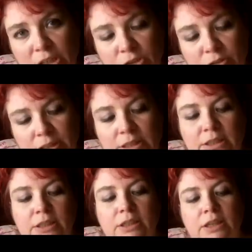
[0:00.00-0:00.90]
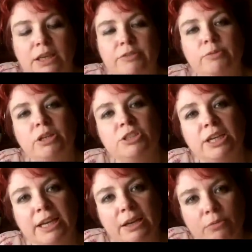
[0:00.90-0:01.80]
natural. If you want to
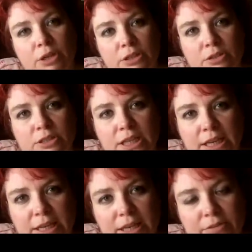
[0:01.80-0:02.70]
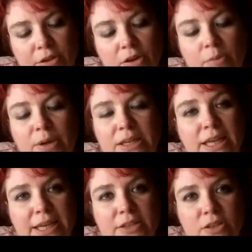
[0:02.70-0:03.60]
check out what it looks like, I've got it on my
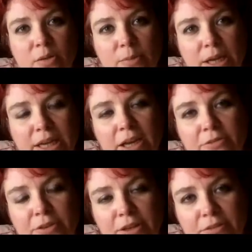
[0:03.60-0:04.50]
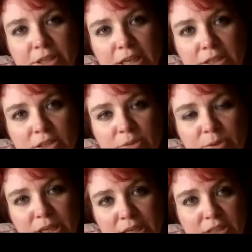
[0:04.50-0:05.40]
legs on my outfit of the night,
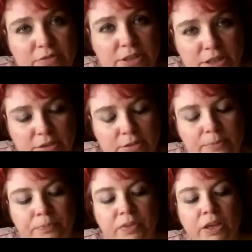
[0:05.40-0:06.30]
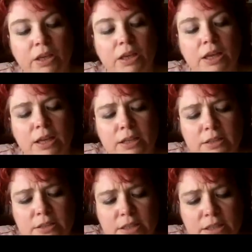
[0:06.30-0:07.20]
summer nights video.
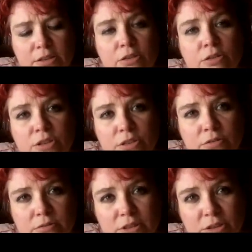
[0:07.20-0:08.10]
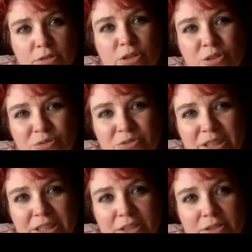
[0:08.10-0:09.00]
And it looks, you know, it looks
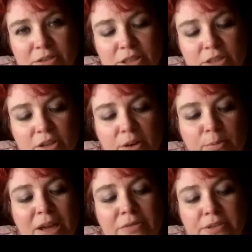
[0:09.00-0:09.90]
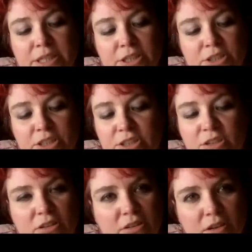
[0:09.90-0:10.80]
really good. It's got a matte finish, it's
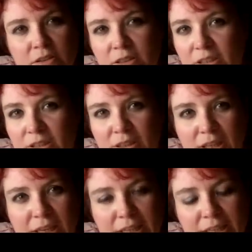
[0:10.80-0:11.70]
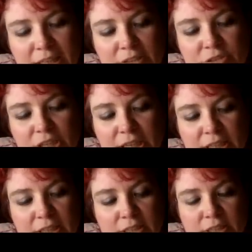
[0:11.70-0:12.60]
not got any kind of
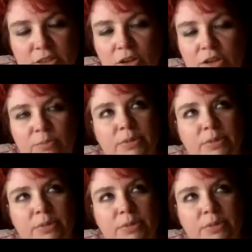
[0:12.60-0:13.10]
shininess, it's got an